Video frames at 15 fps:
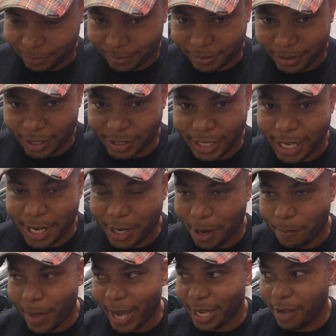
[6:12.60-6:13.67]
because they didn't come
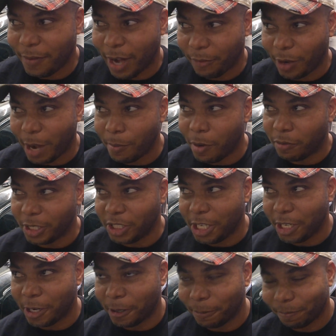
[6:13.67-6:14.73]
back even after I moved to
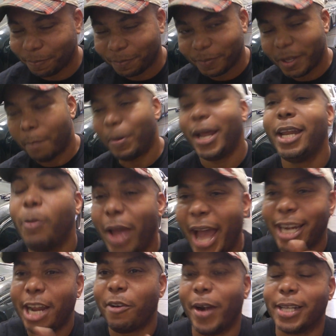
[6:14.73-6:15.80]
Chino. But anyway, I
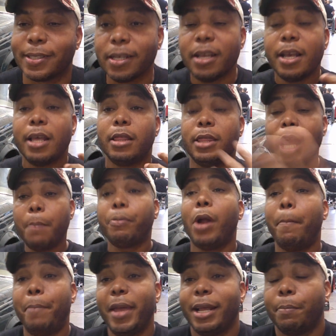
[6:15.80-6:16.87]
digress. They
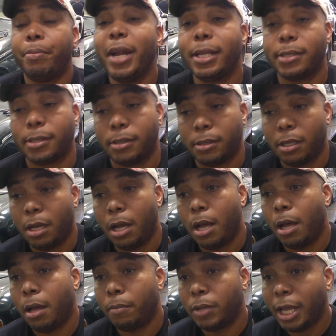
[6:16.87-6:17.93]
brought big bricks,
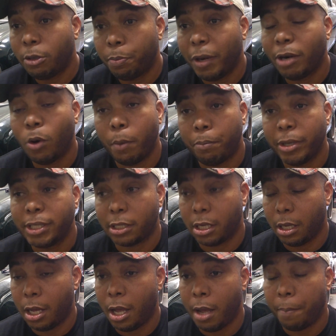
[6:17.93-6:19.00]
they play around with brisk
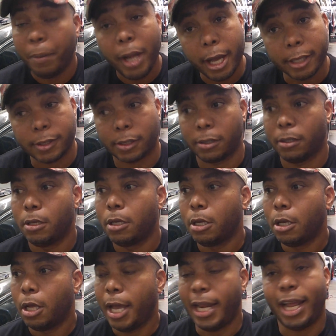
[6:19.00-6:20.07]
plugs.
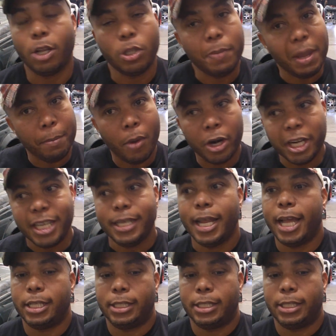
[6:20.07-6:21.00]
And I got to meet Martin,